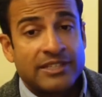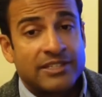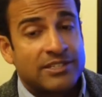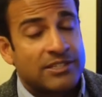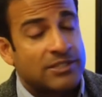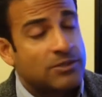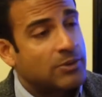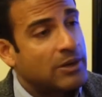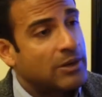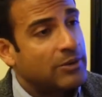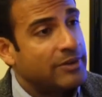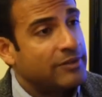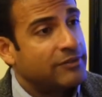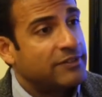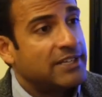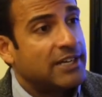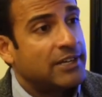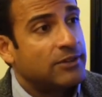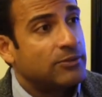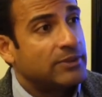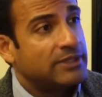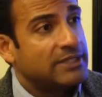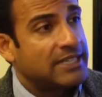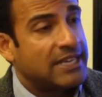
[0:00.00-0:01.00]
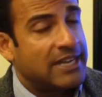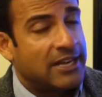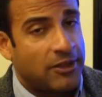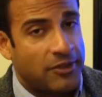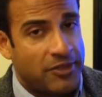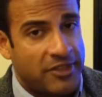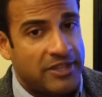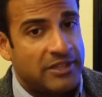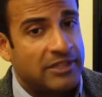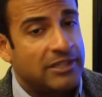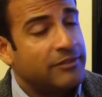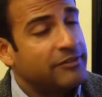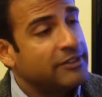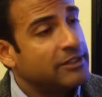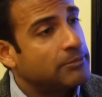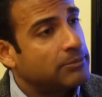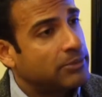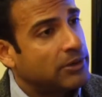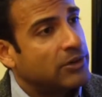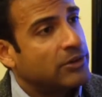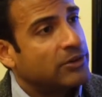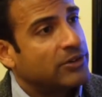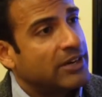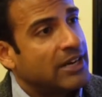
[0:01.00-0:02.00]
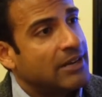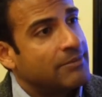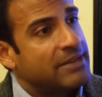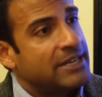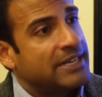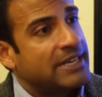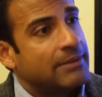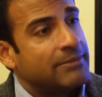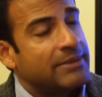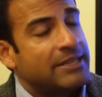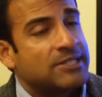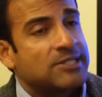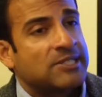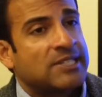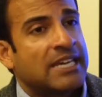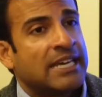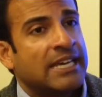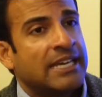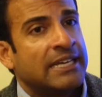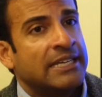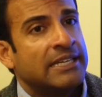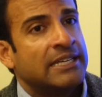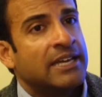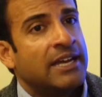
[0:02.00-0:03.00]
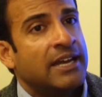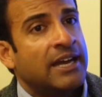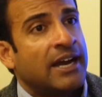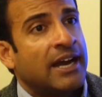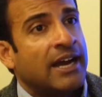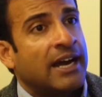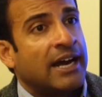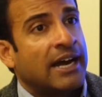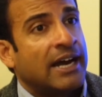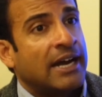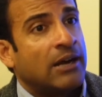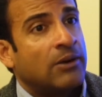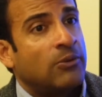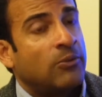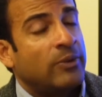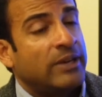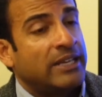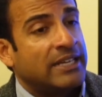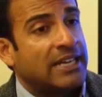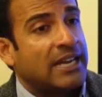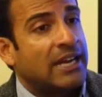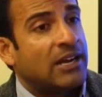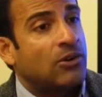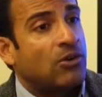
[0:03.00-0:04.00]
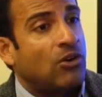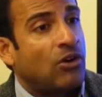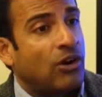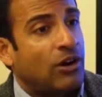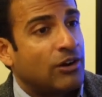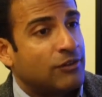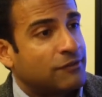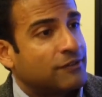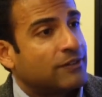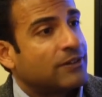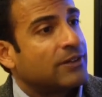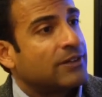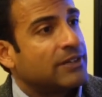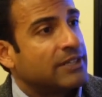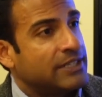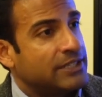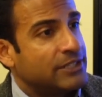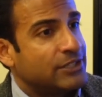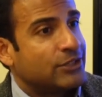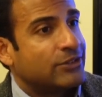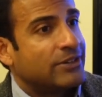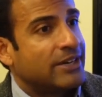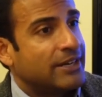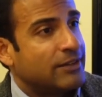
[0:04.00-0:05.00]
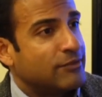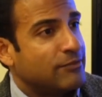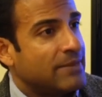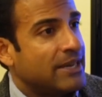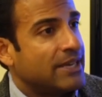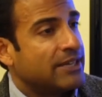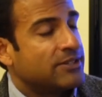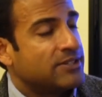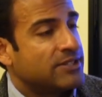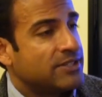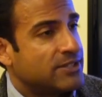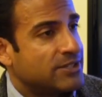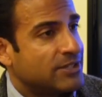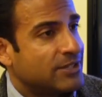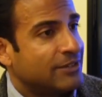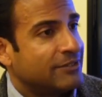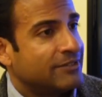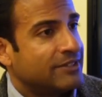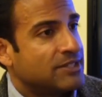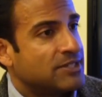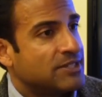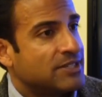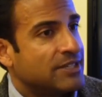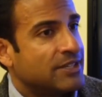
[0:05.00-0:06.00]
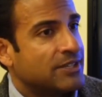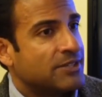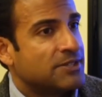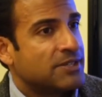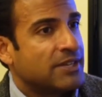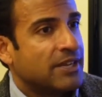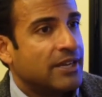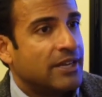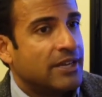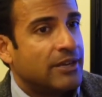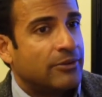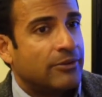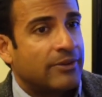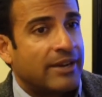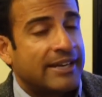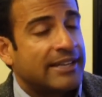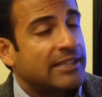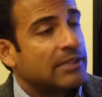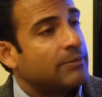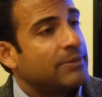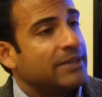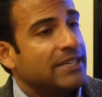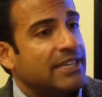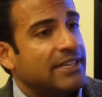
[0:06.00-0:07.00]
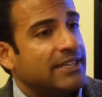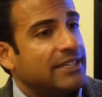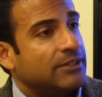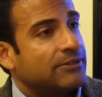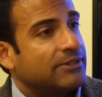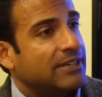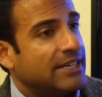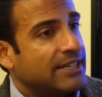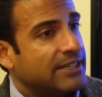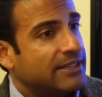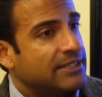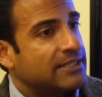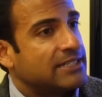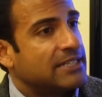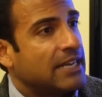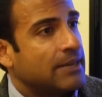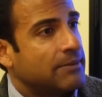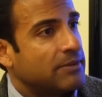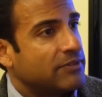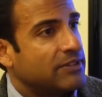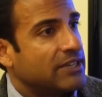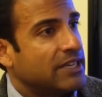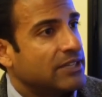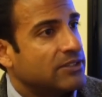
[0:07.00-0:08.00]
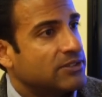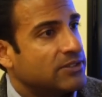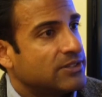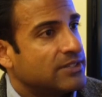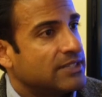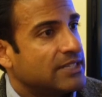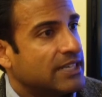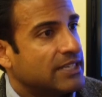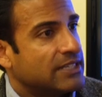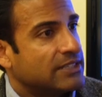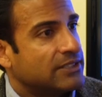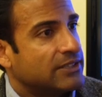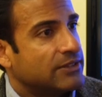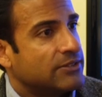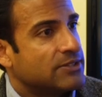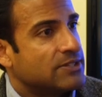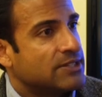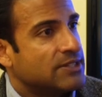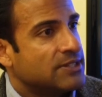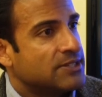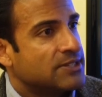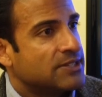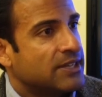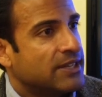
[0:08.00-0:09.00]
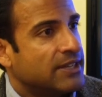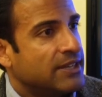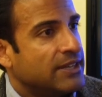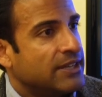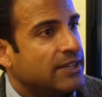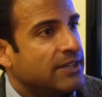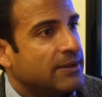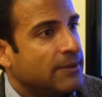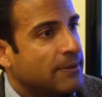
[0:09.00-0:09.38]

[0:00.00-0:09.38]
Certainly this is what we've done with the Healthy Living program at MSK. We now offer integrative medicine services right at the beginning, right at the time of cancer diagnosis.